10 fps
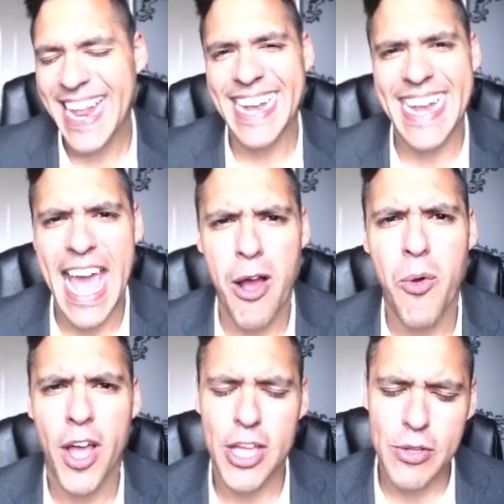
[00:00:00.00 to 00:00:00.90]

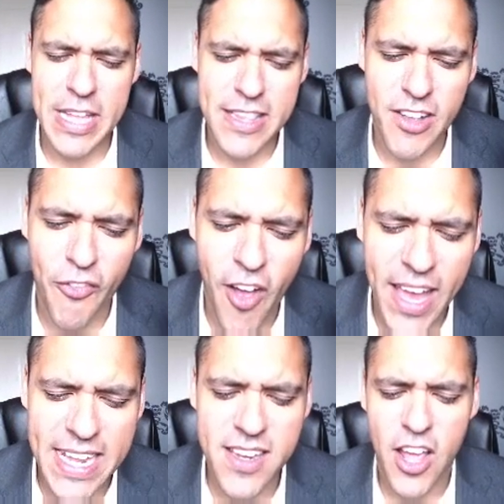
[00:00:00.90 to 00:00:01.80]
Now you need to
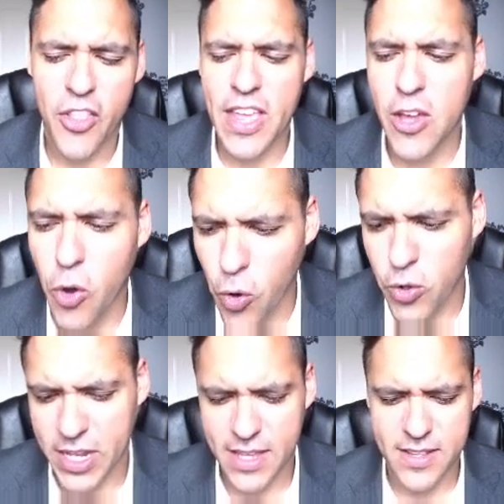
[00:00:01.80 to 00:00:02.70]
find the
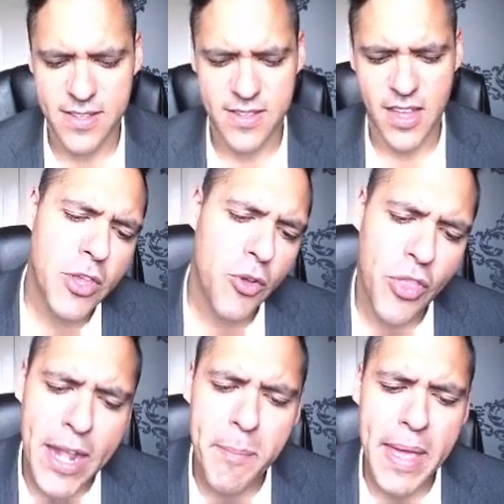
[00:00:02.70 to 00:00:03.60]
audience. You'll
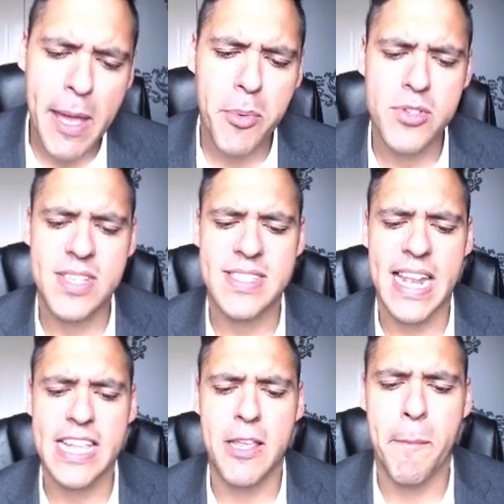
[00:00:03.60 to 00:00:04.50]
then be able to
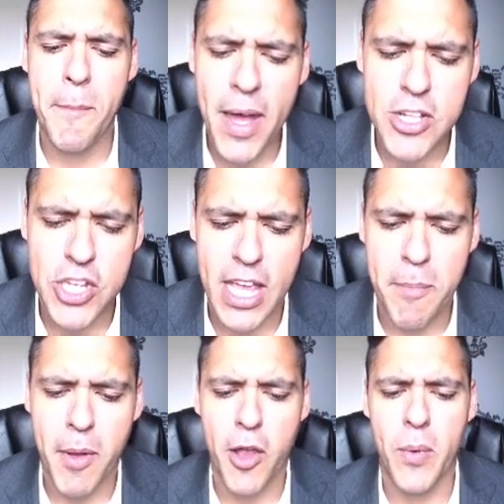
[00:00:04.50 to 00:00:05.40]
select the
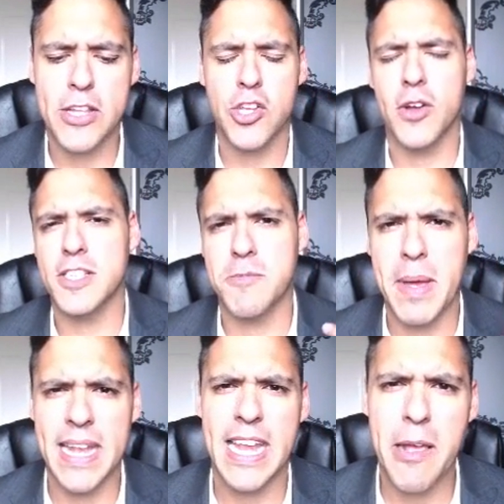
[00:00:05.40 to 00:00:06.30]
budget by which you are
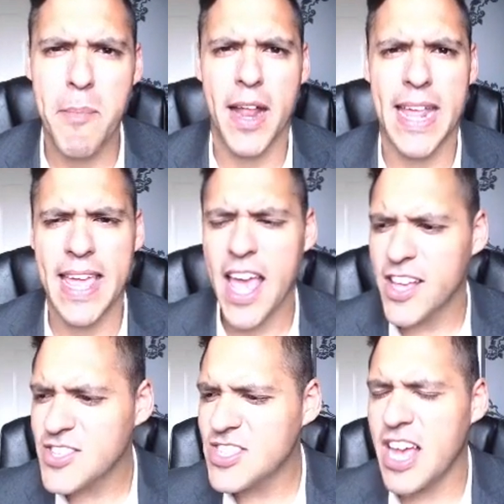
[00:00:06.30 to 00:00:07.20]
spending money
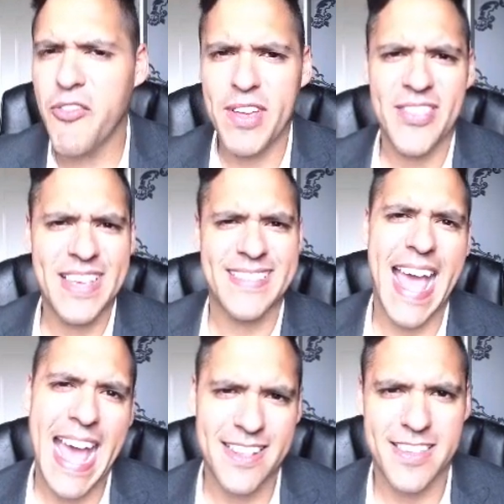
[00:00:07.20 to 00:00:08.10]
serving this
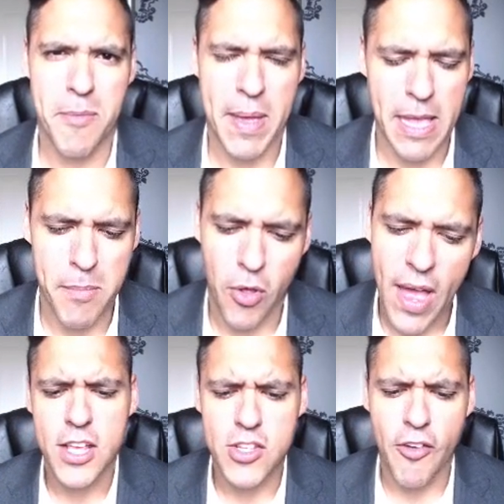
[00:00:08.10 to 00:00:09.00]
ad to people.
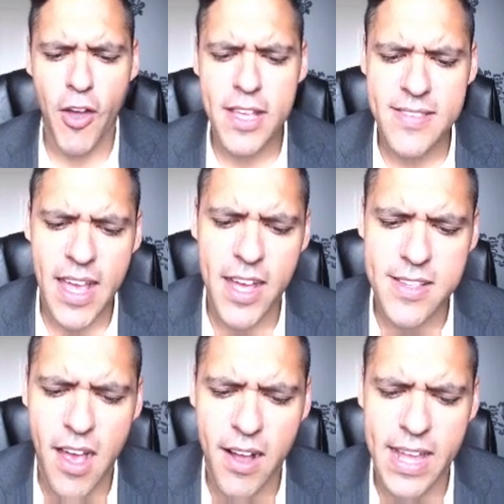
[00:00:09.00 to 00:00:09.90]
So if I set a
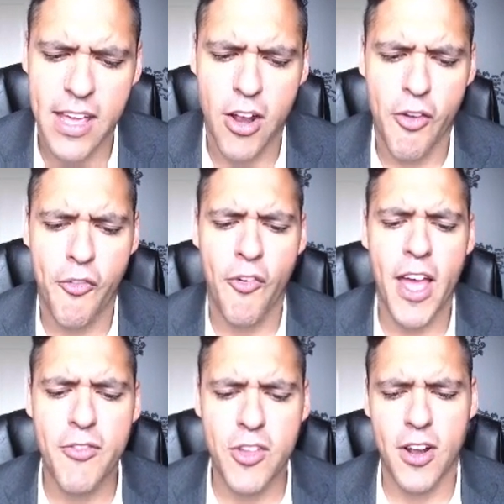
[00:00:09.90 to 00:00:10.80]
target of
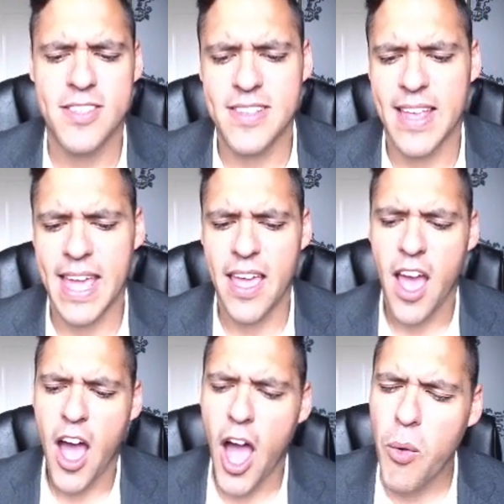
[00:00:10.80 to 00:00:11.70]
$5 a day,
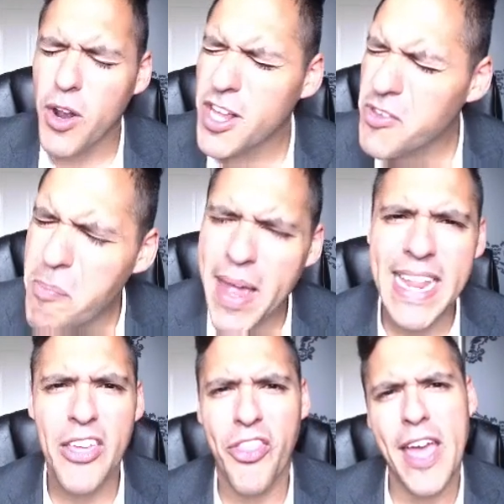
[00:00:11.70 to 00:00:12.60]
I want as
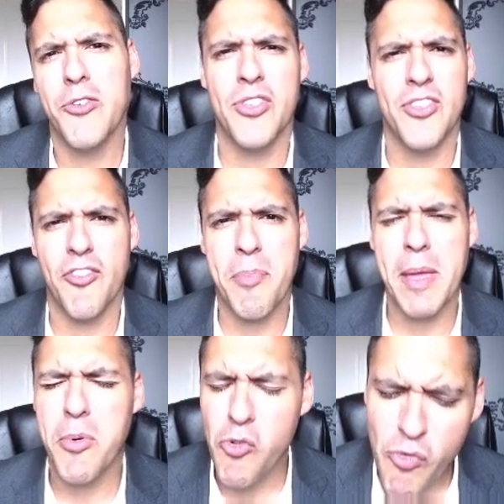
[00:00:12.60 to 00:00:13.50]
many thousands of
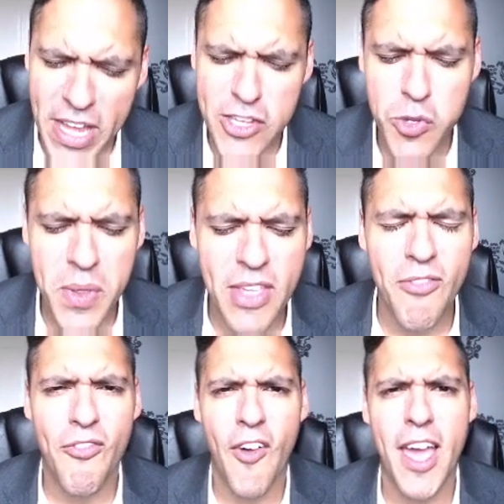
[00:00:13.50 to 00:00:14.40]
people reached
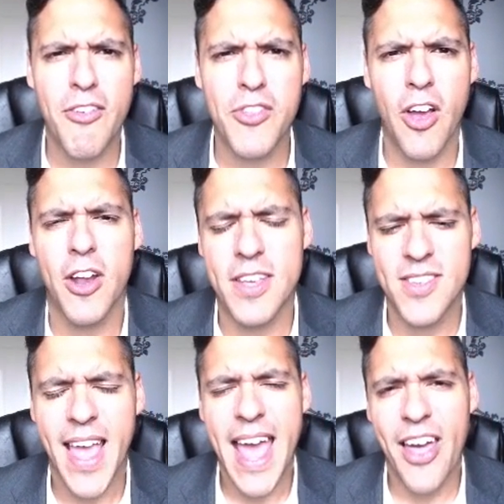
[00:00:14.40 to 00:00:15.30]
within $5.
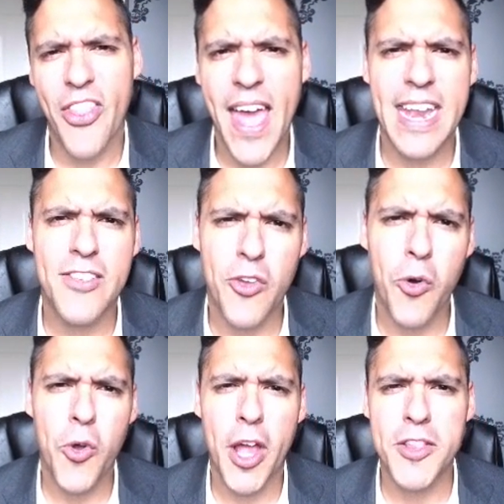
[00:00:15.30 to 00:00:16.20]
And that is
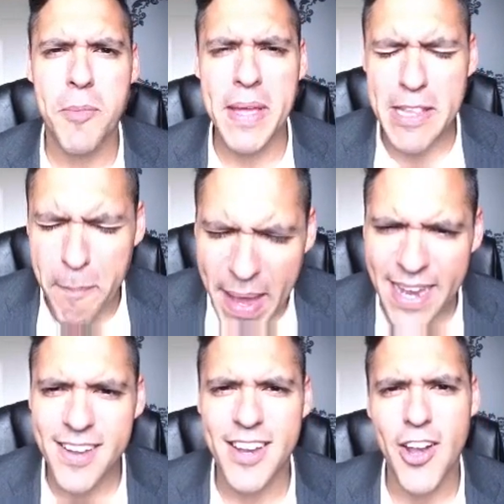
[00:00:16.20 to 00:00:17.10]
all going to be
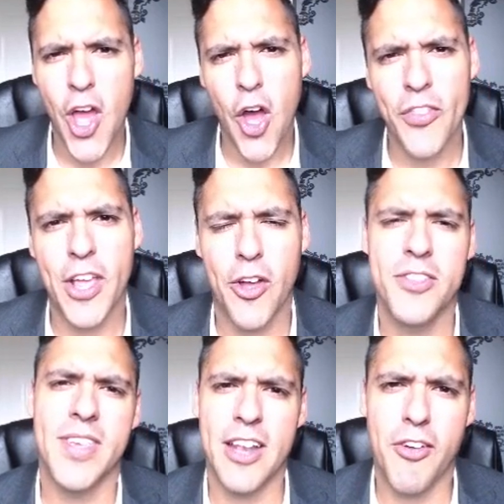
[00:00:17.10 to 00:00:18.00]
dependent on the
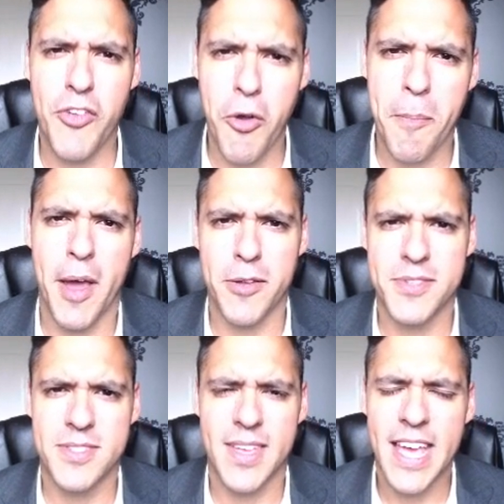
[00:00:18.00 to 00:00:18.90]
content of your
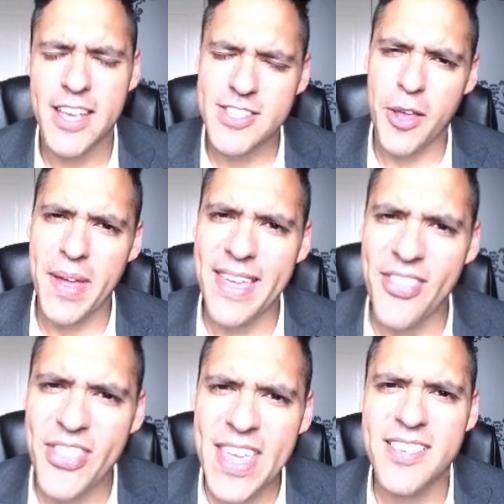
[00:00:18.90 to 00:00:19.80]
post. So
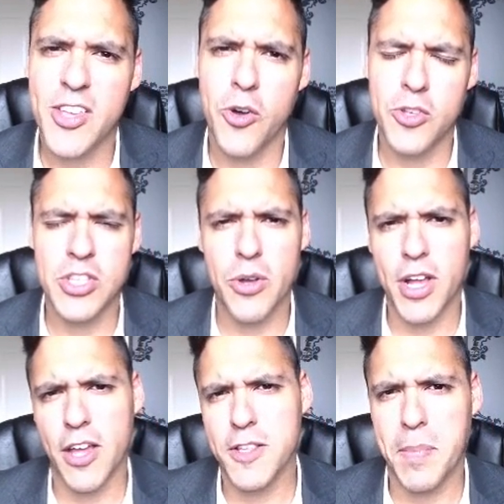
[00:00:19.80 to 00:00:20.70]
in this course, you're
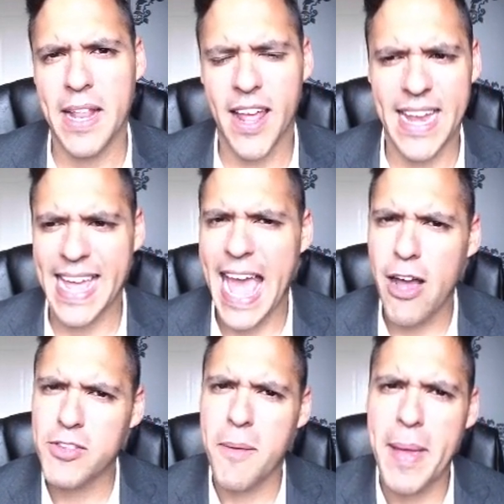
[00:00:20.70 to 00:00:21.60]
going to be learning
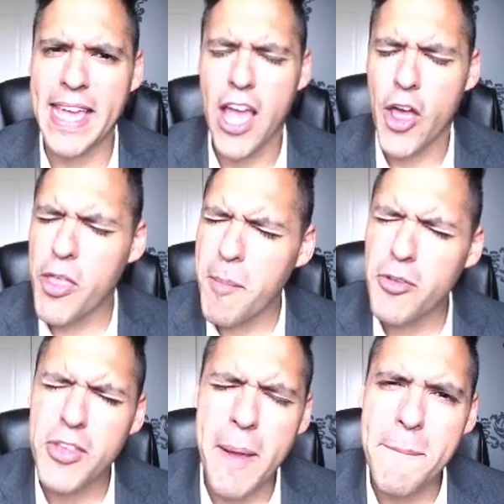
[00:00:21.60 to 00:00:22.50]
how to make the
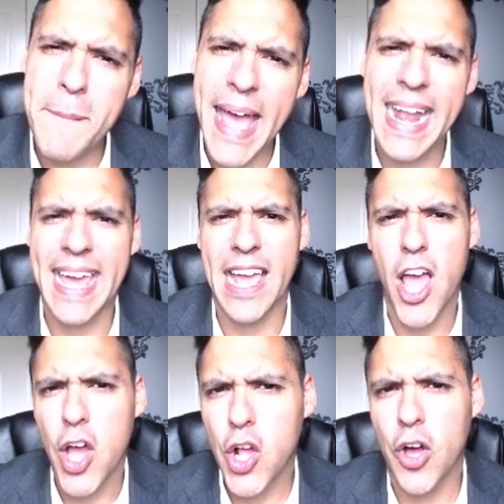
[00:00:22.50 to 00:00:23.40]
most compelling
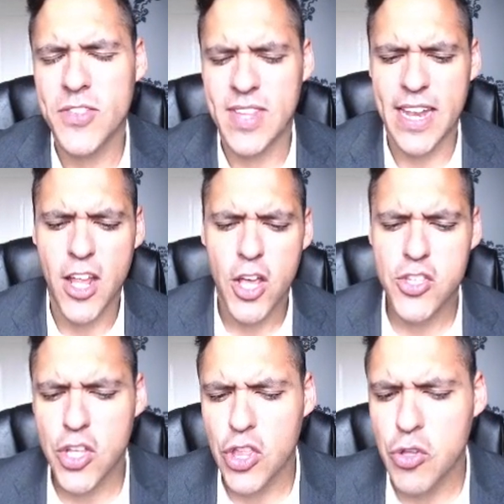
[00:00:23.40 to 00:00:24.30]
content
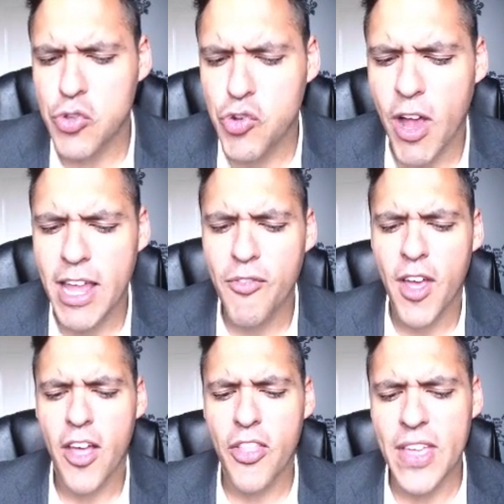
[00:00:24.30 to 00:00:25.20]
so that you drive
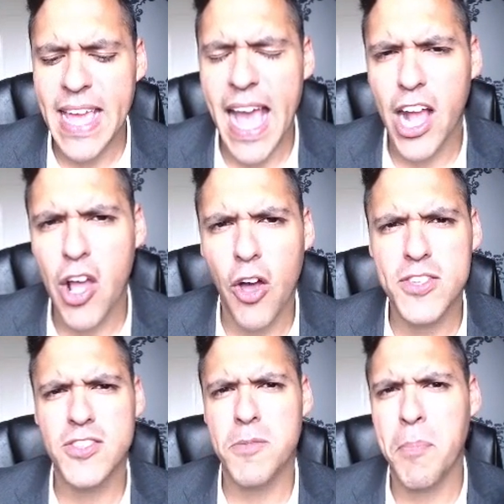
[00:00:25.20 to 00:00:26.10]
the
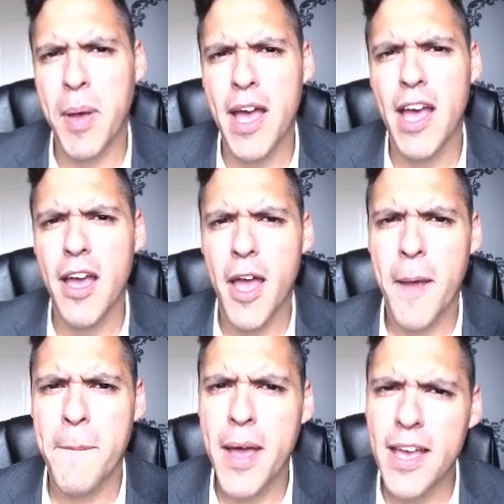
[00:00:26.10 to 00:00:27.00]
costs per
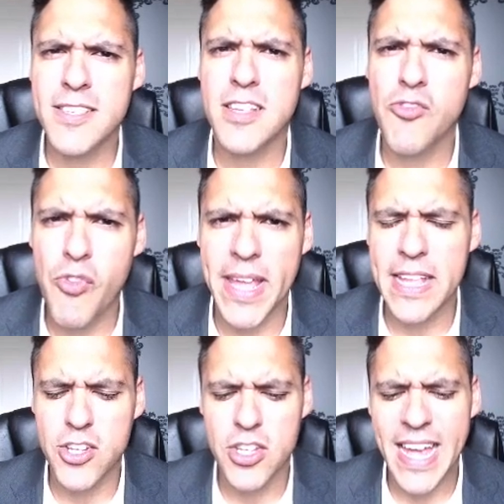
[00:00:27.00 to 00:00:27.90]
person
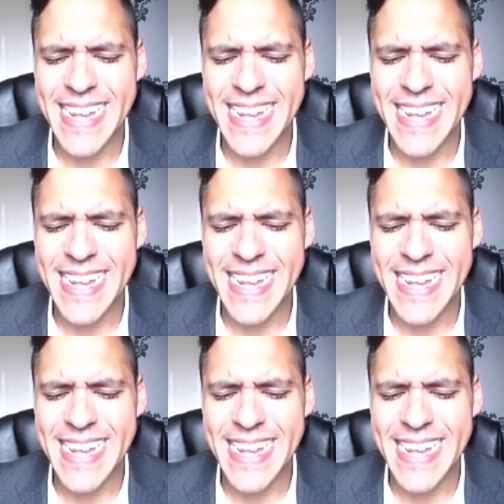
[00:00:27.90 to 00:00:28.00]
reached